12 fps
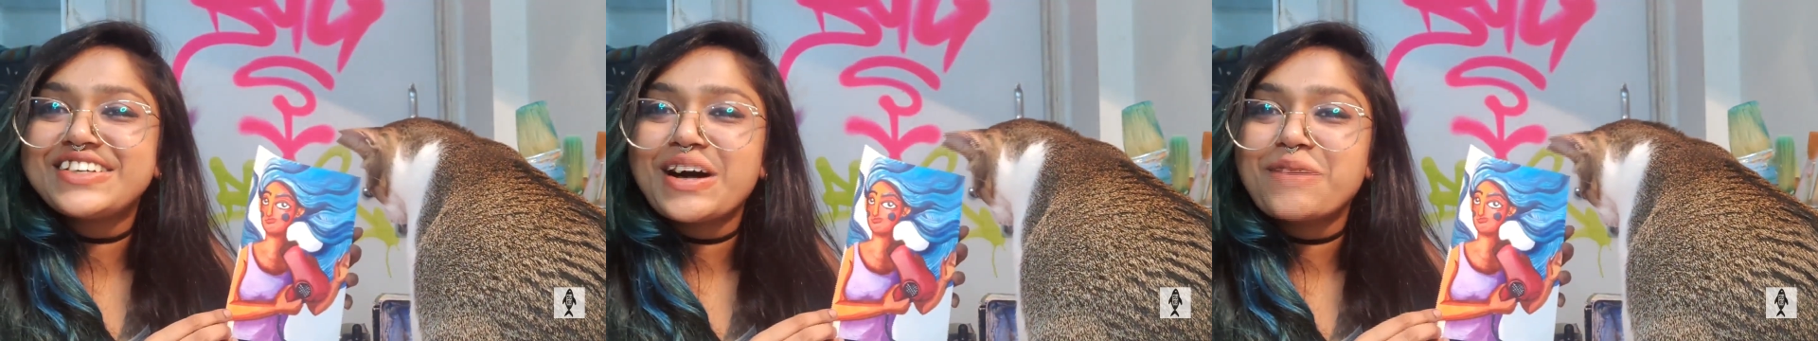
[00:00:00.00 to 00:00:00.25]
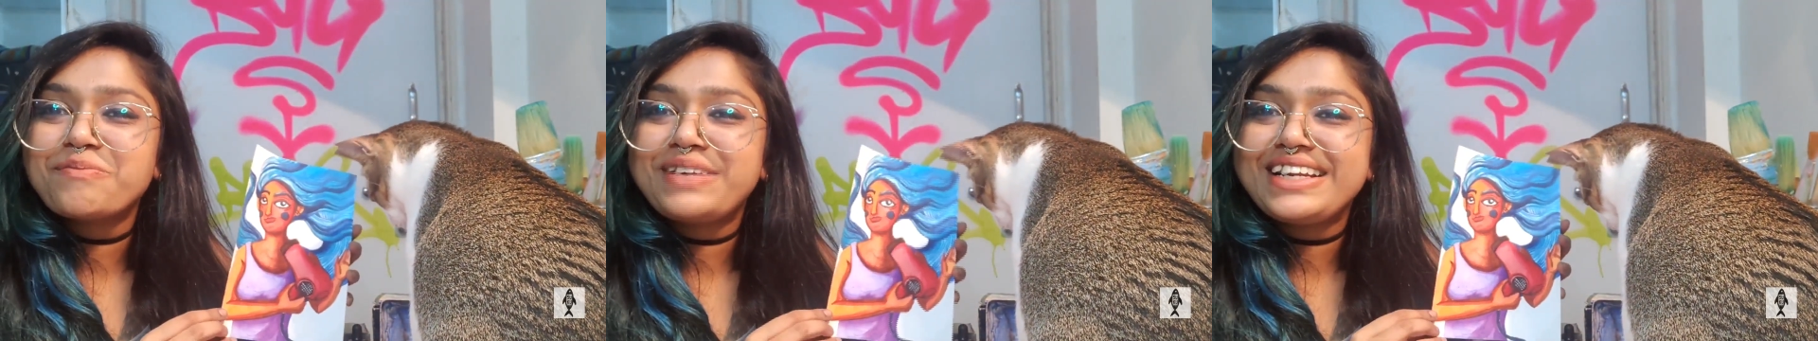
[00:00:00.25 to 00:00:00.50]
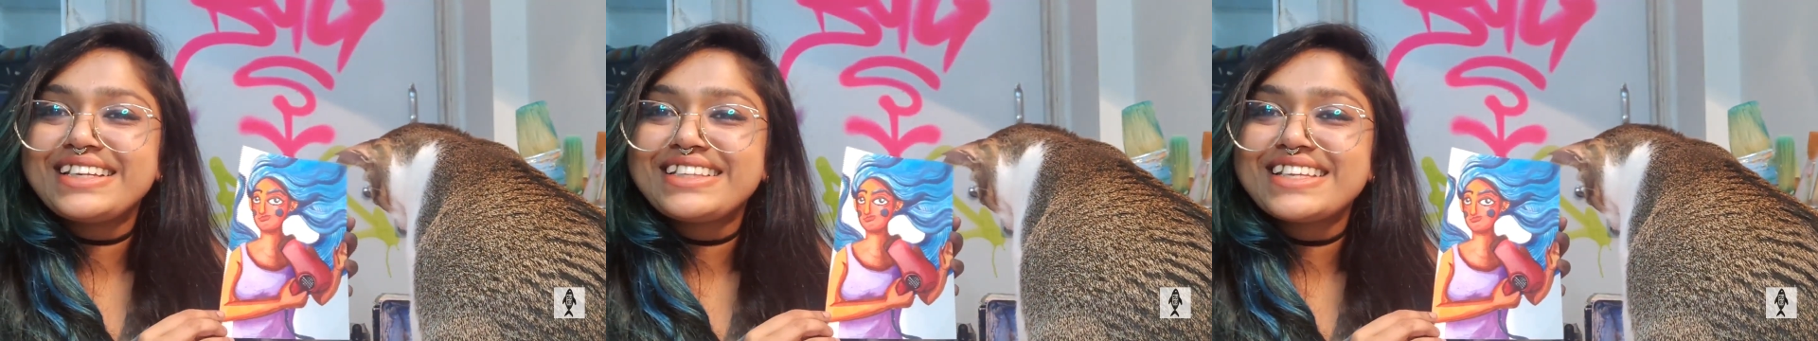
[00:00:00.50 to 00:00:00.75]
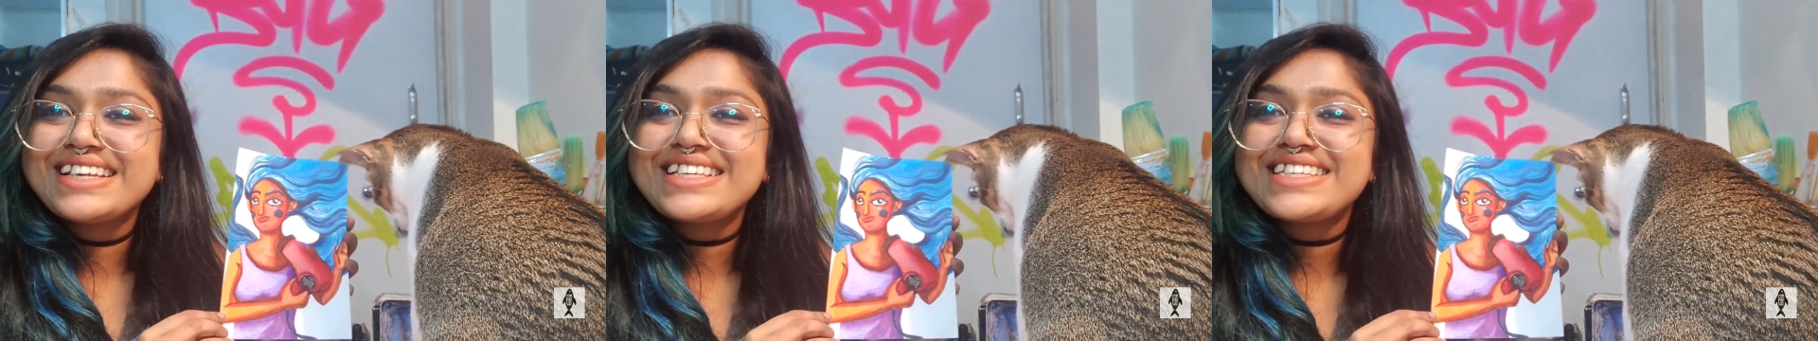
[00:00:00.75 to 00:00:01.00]
to
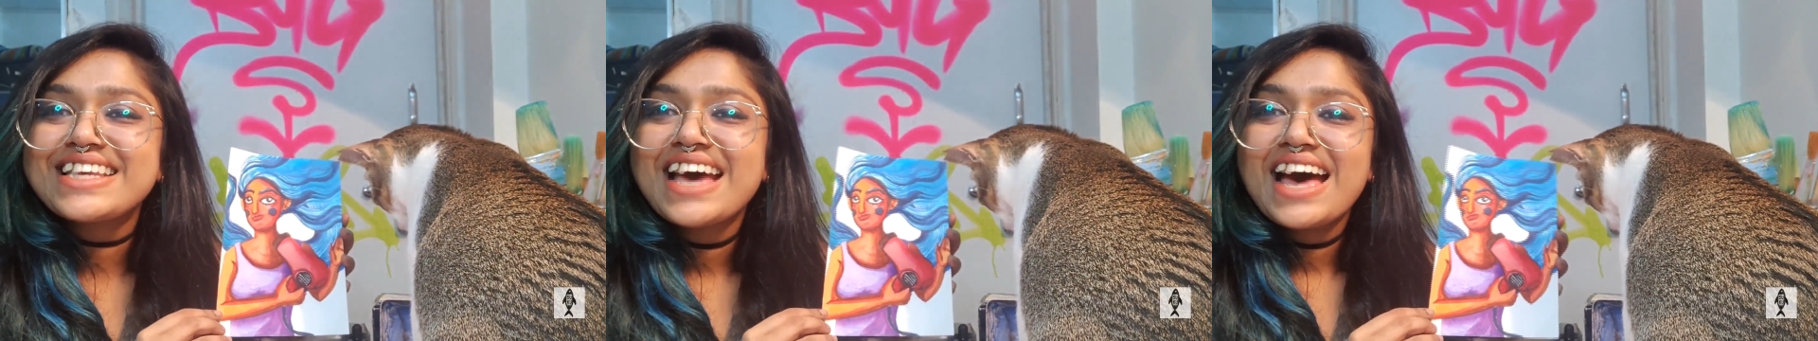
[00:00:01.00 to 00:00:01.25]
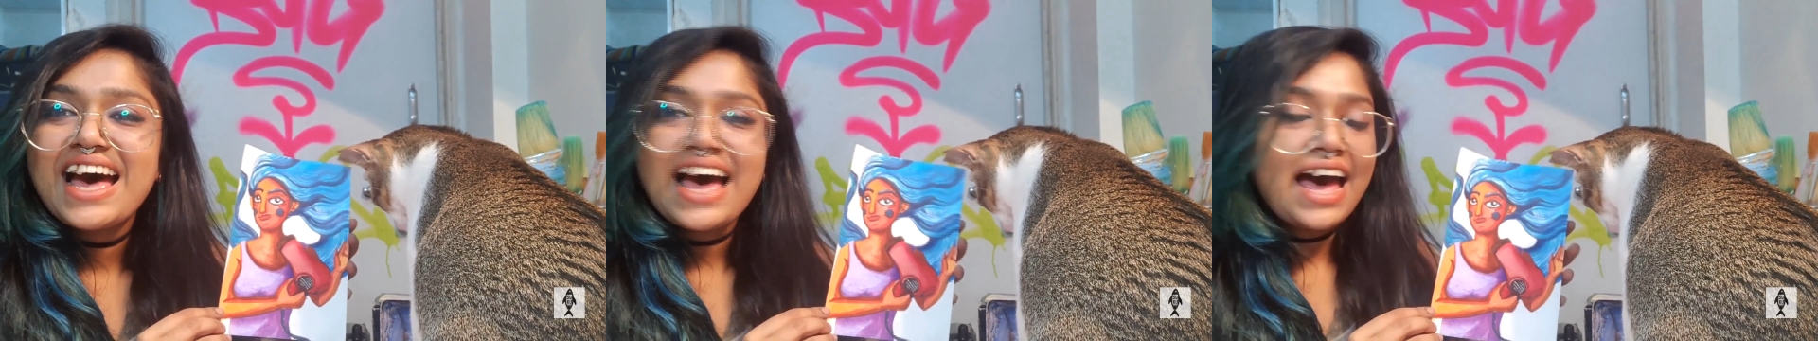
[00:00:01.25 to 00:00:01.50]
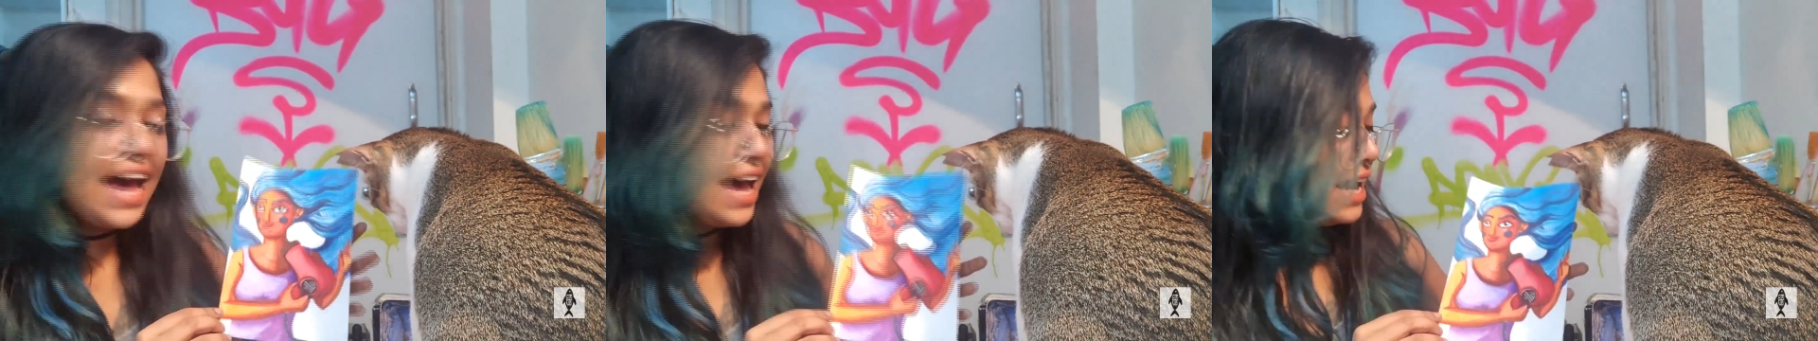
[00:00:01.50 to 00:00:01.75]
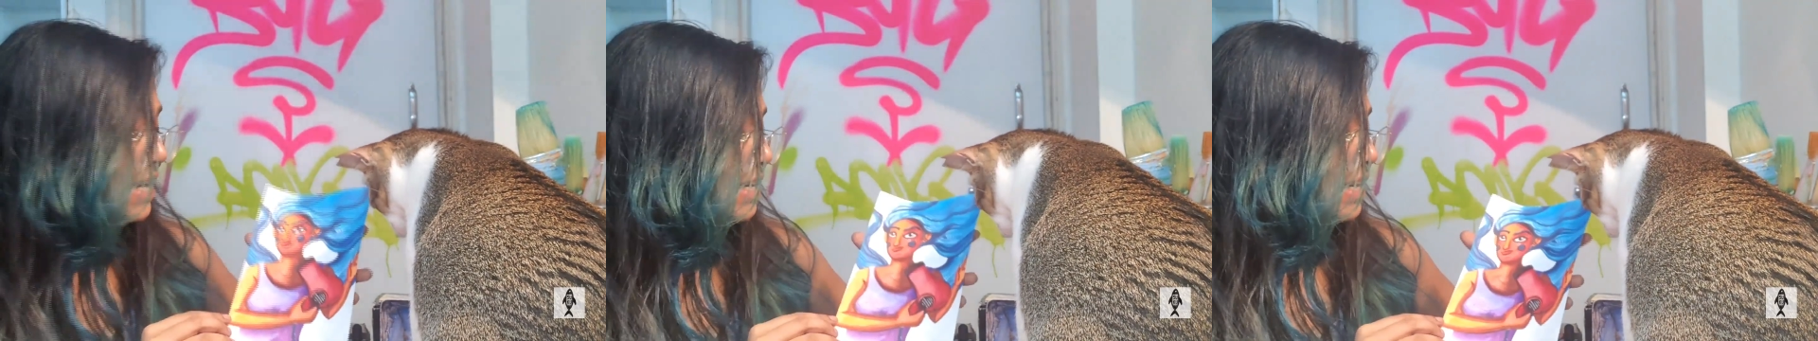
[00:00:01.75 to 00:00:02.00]
complete this
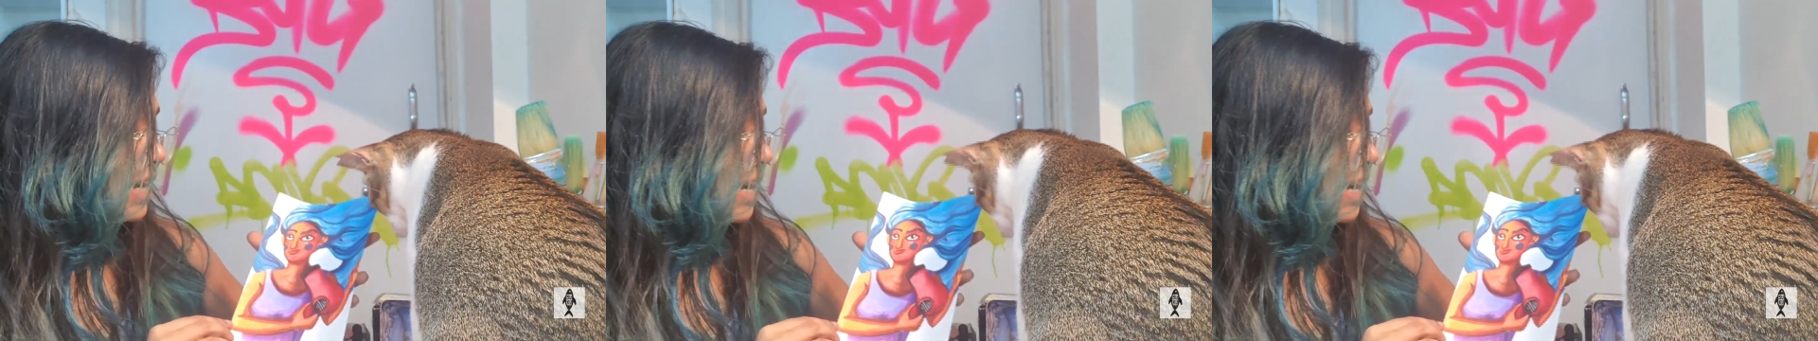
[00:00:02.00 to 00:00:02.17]
and